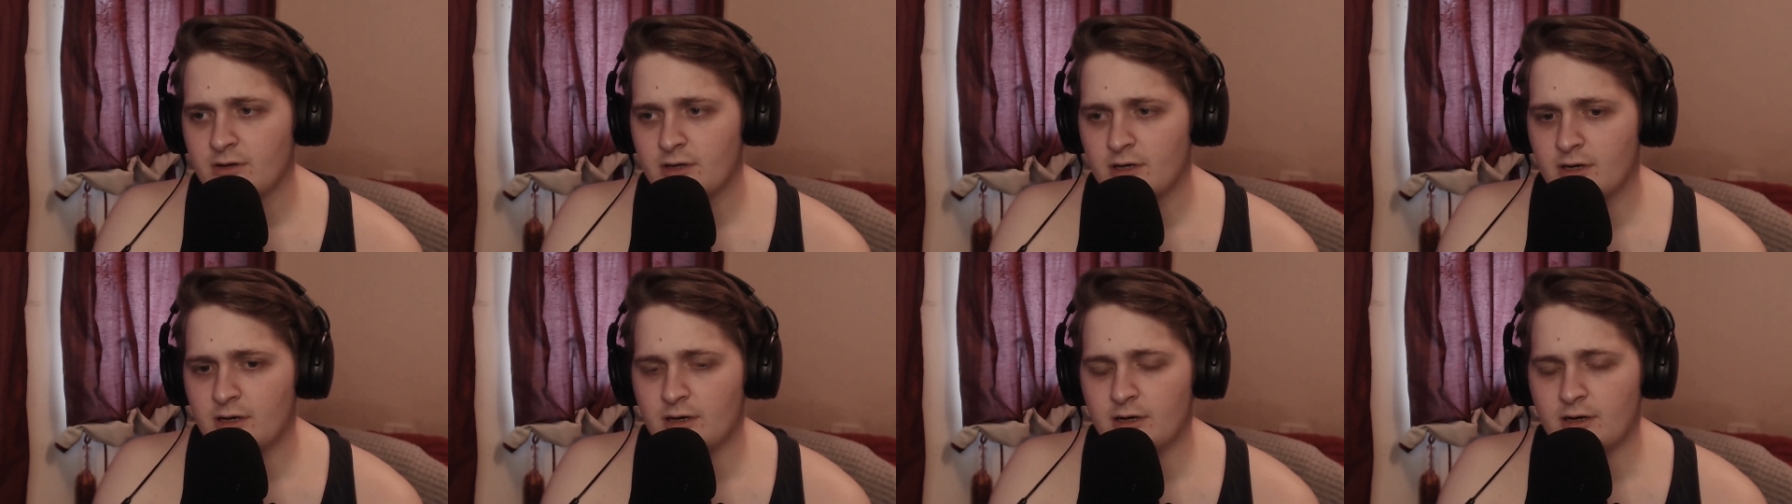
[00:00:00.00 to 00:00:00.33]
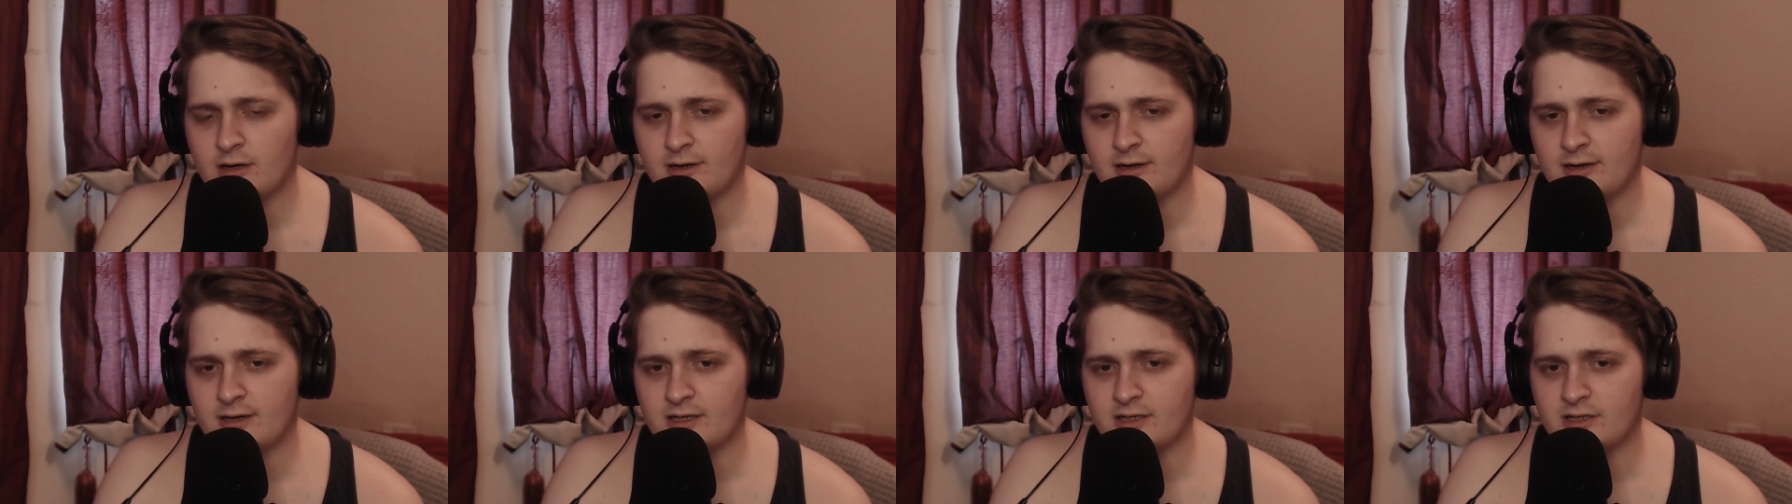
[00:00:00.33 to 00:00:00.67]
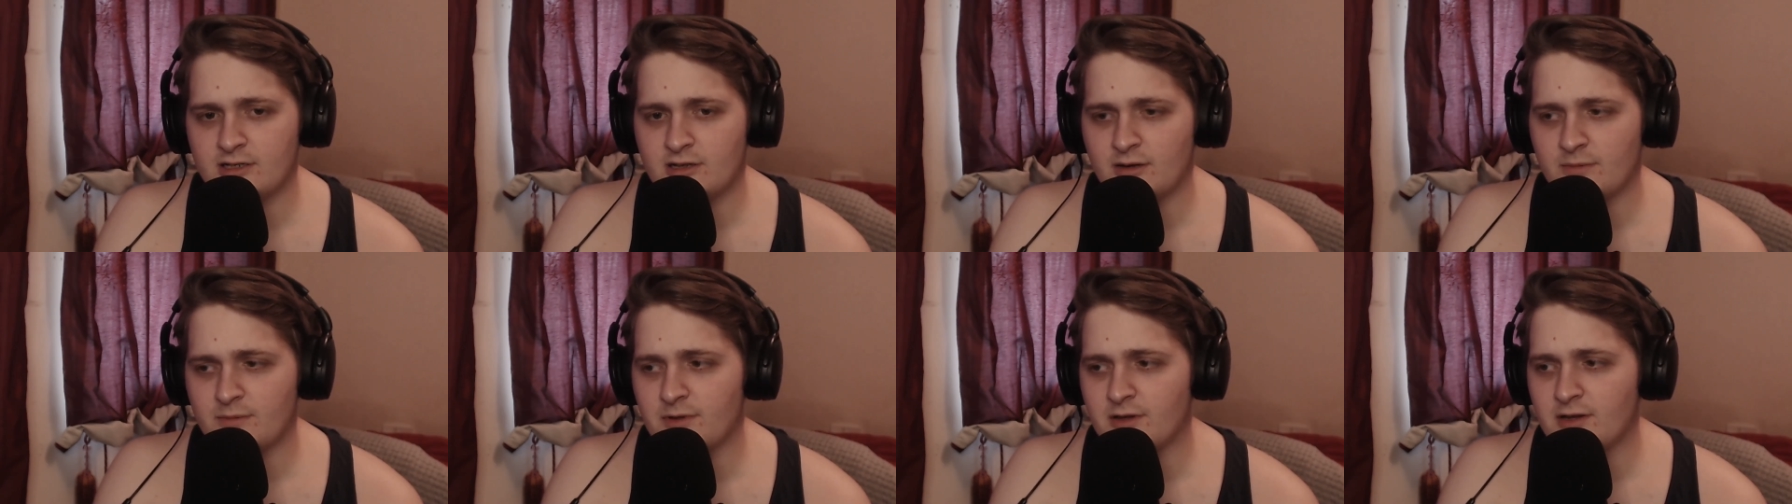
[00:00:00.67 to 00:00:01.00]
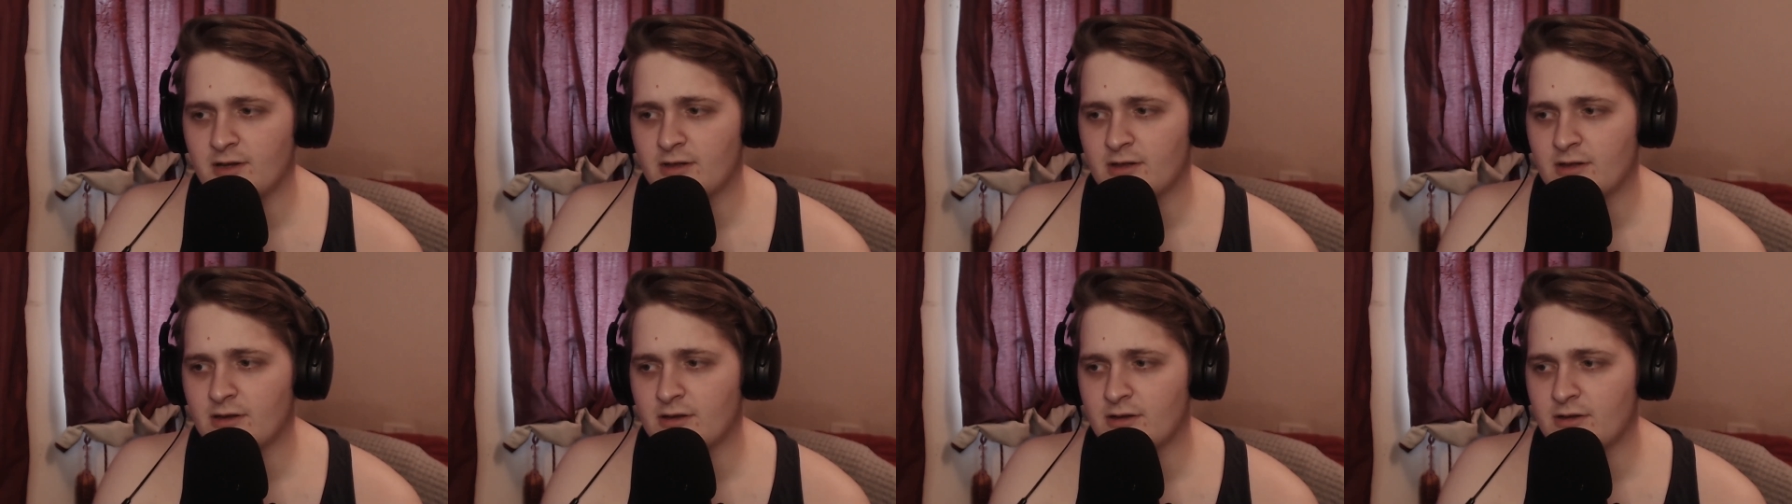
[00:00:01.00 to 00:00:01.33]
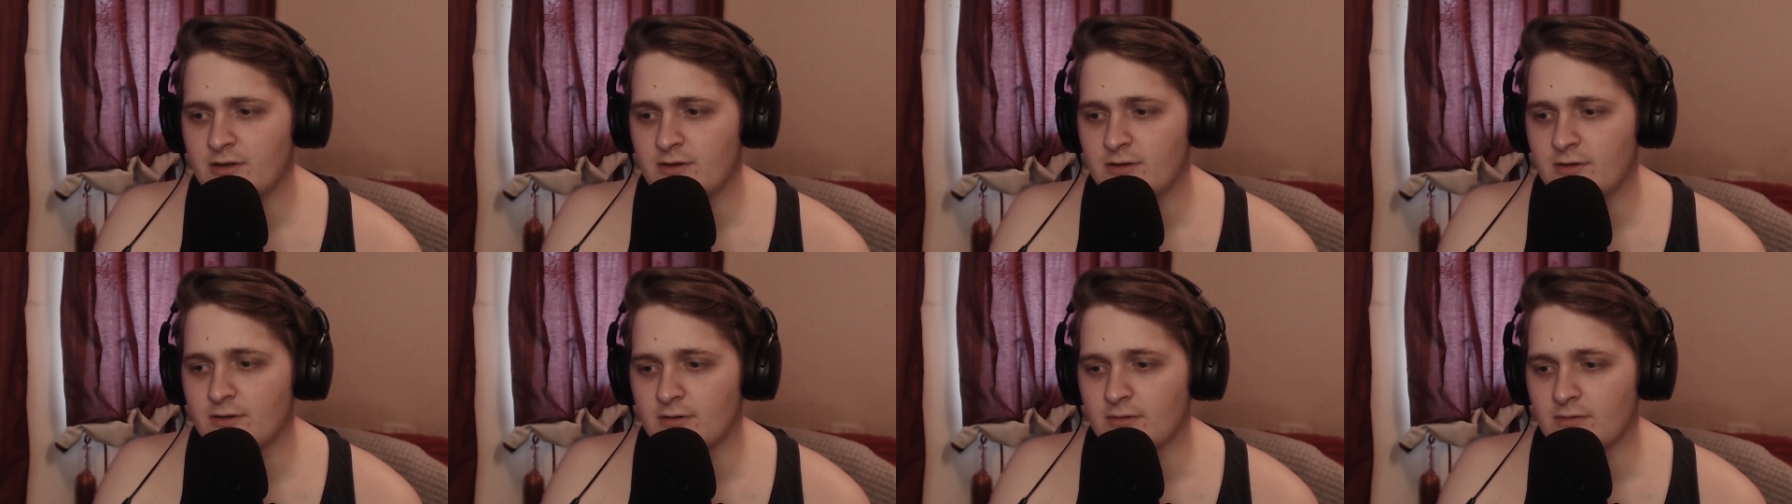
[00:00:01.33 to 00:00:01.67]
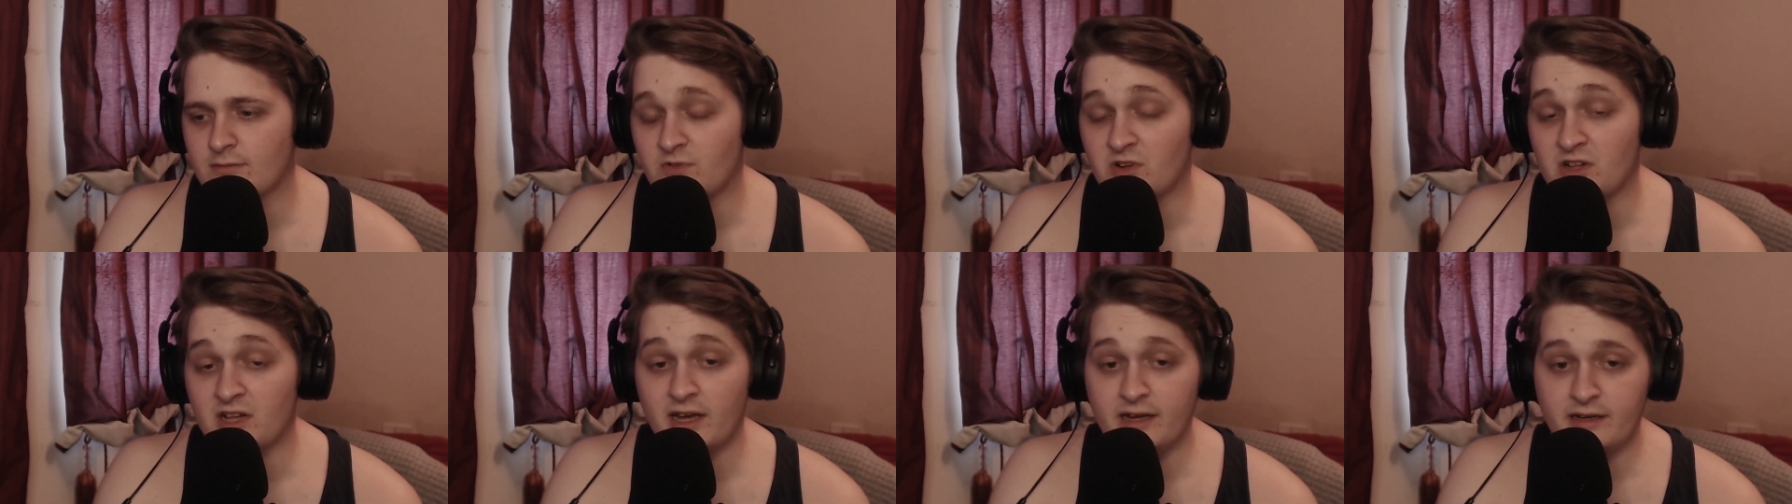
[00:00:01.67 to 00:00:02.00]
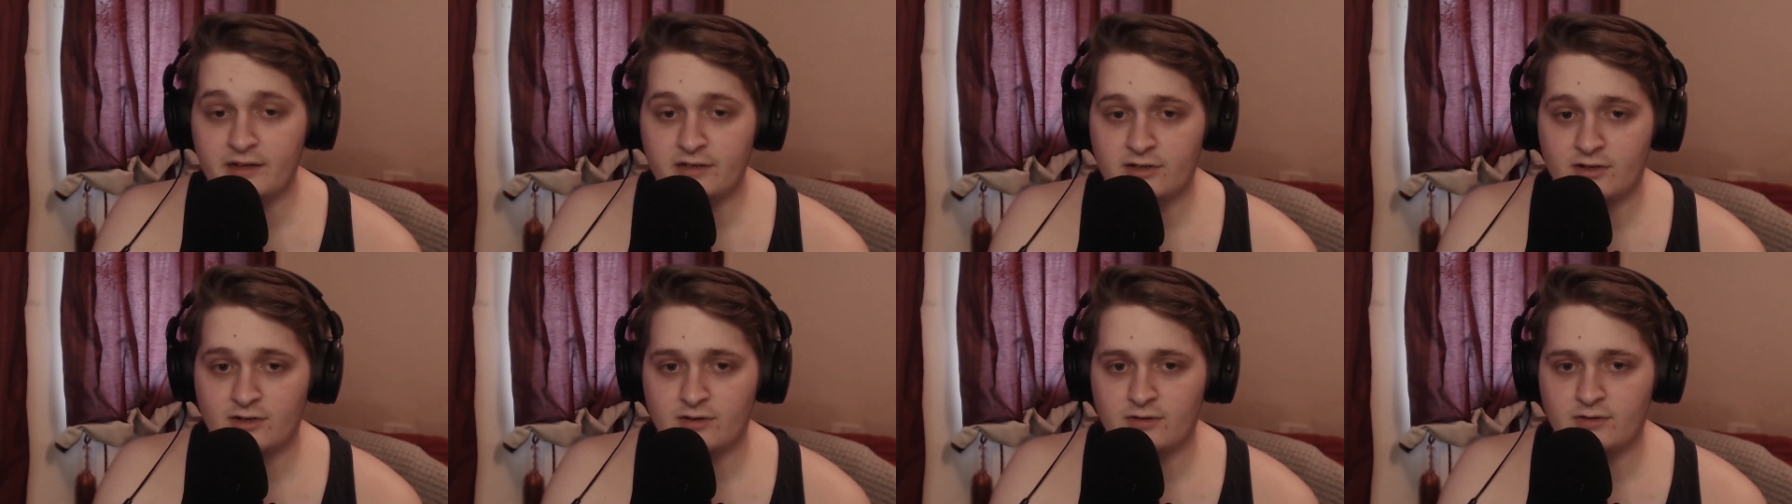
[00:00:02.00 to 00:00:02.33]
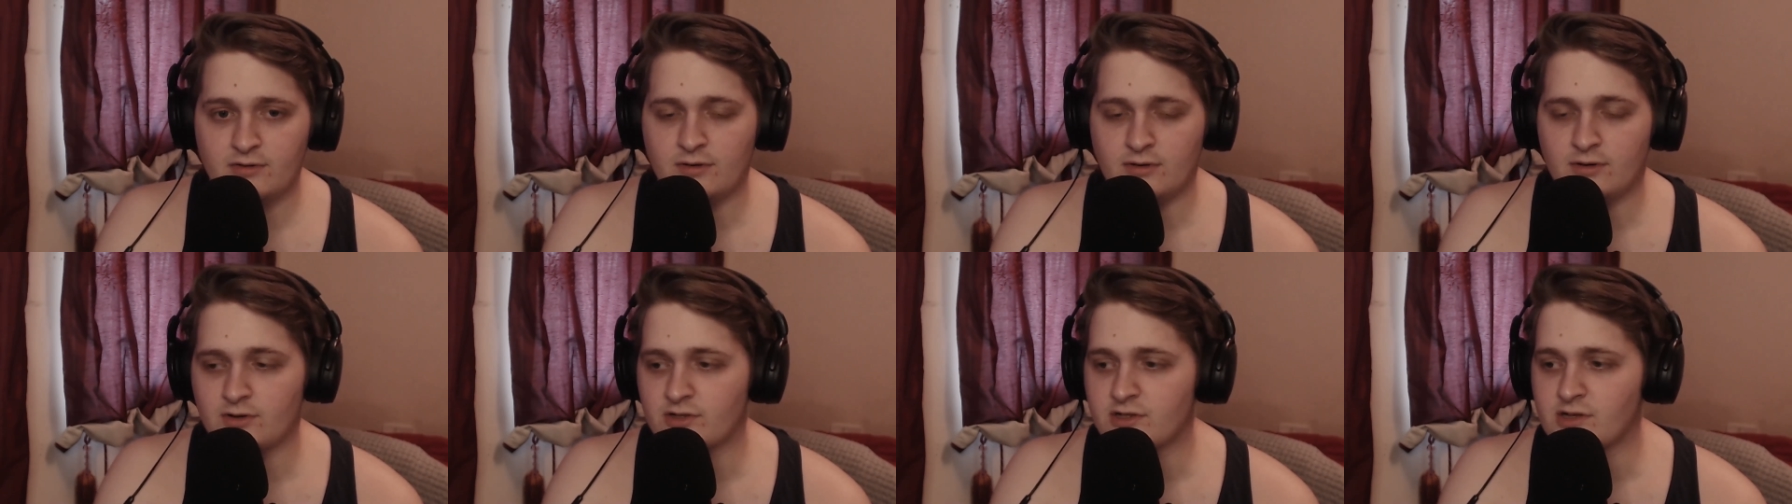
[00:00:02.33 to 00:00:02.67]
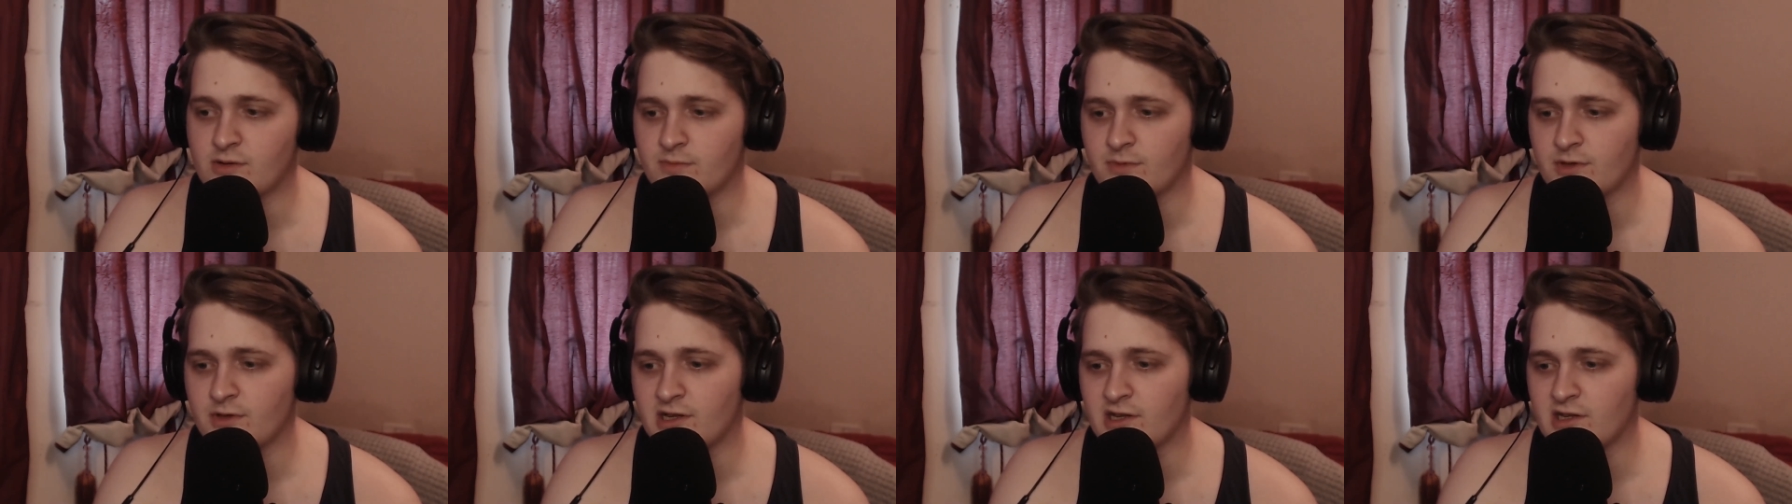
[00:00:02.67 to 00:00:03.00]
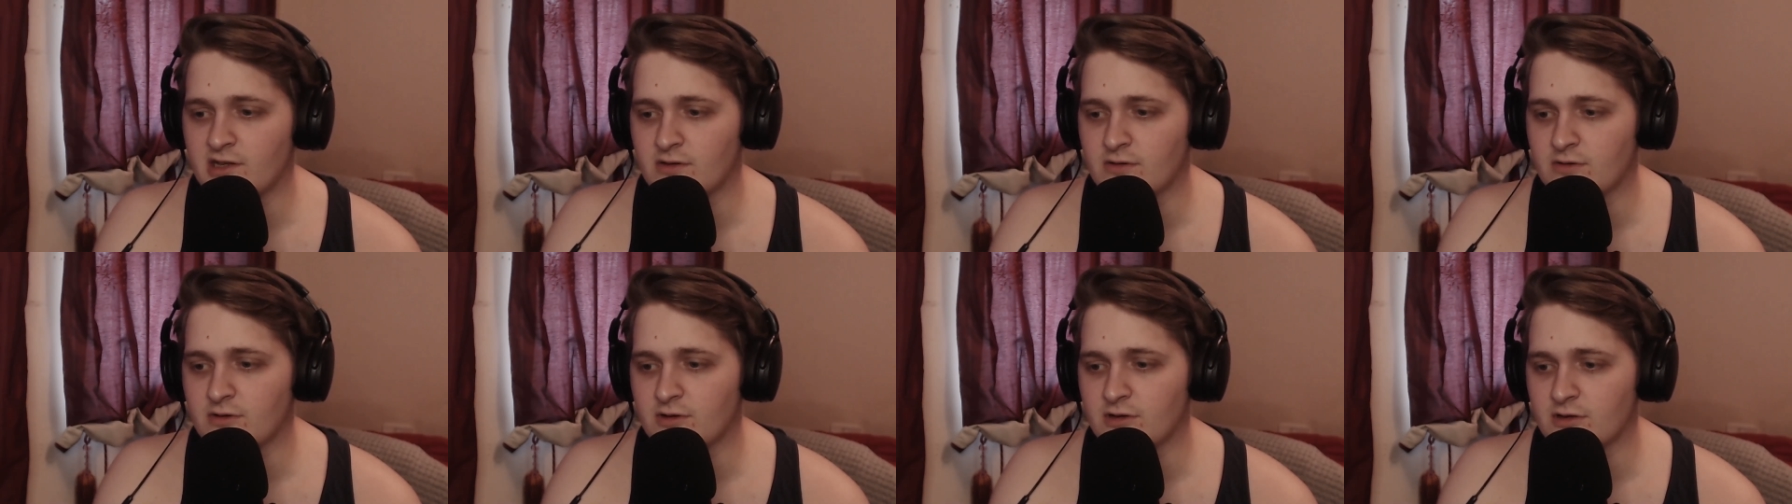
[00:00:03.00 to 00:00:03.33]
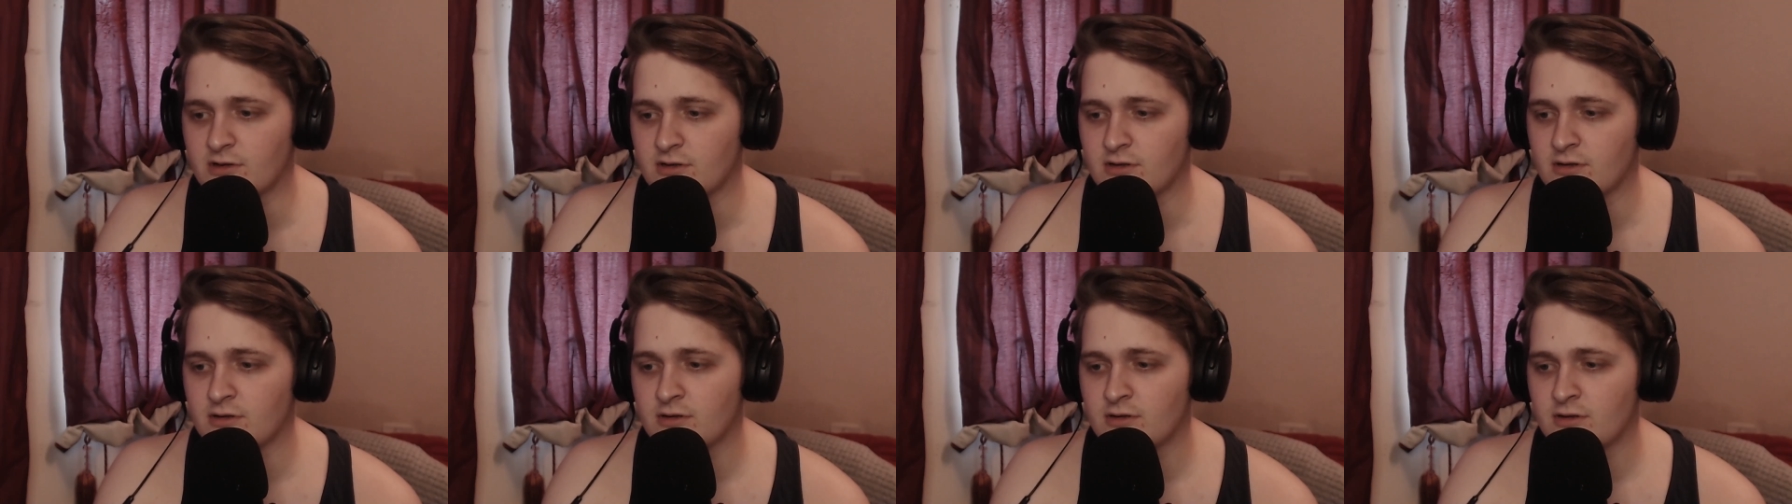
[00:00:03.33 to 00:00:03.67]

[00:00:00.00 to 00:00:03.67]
is something that you can relate to, or something you can,